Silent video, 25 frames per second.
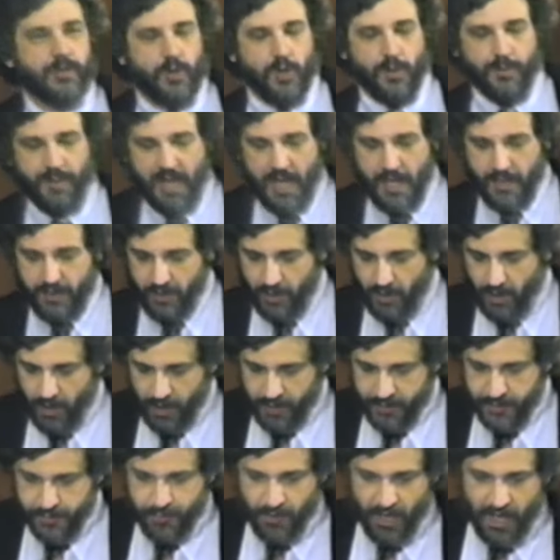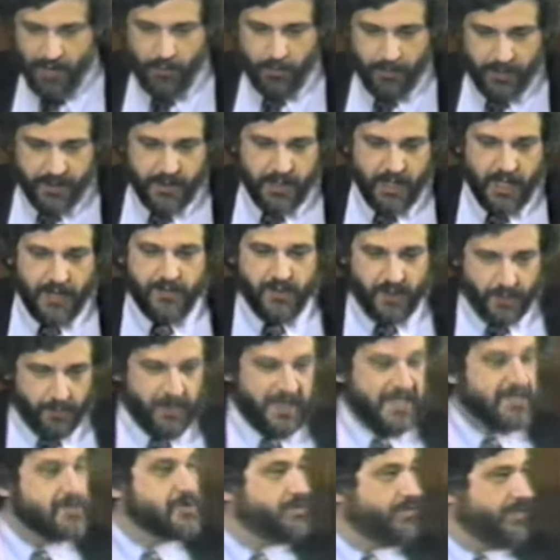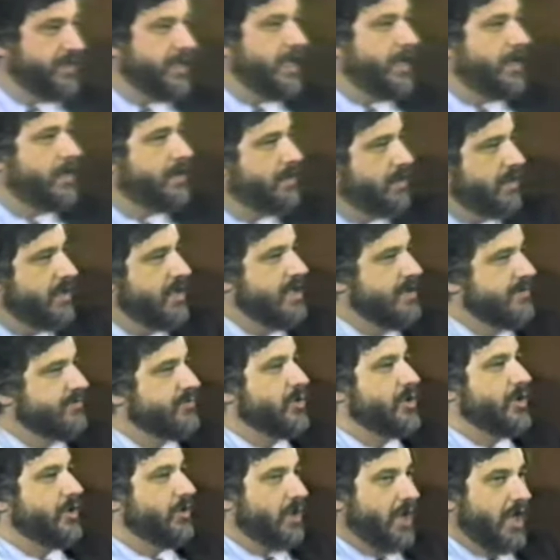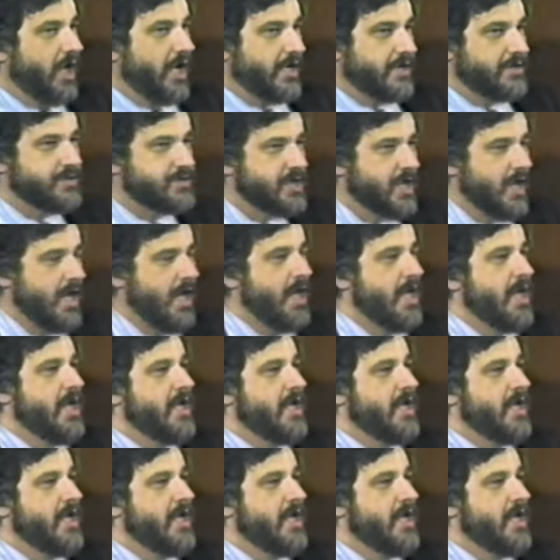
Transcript: in your backyard, is probably not the best thing for your lungs.